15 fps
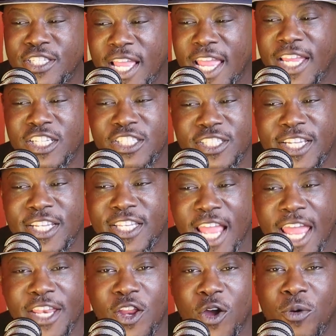saying shit
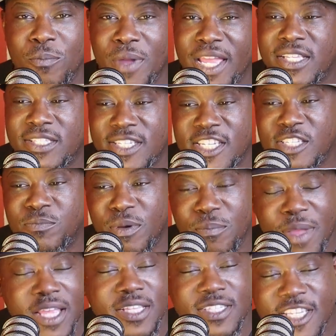that don't make sense, but
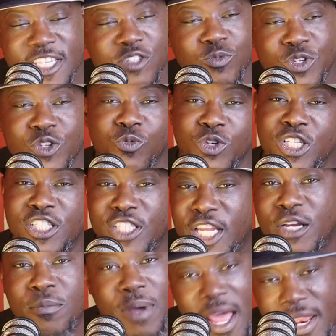makes sense when you really
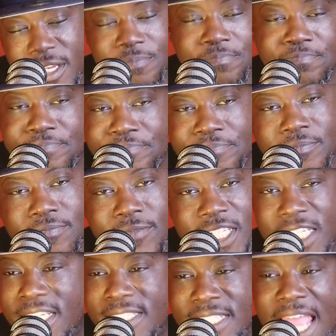think about it.
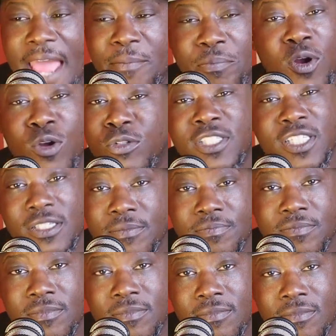He's that person.
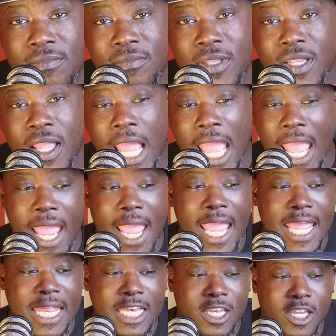
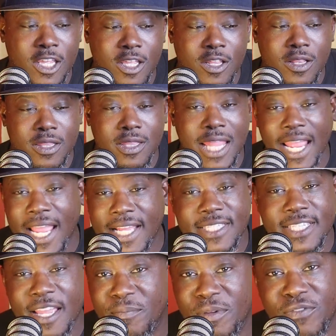And like I
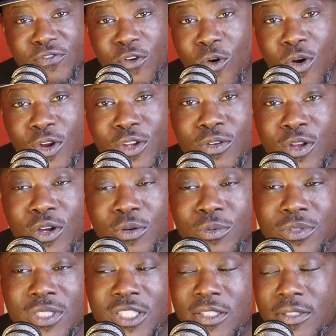said before,
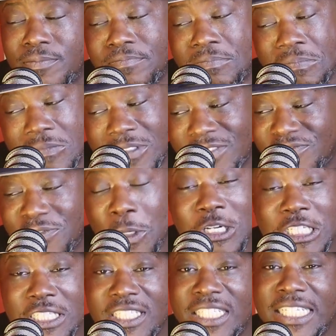just
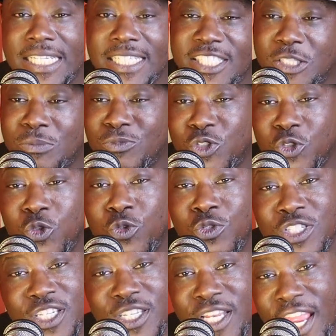fortunately there's some
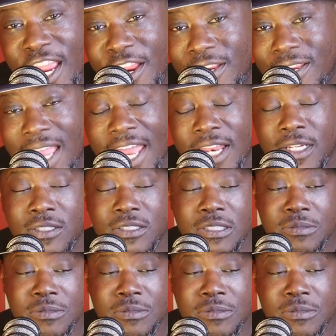jewels in there and you gotta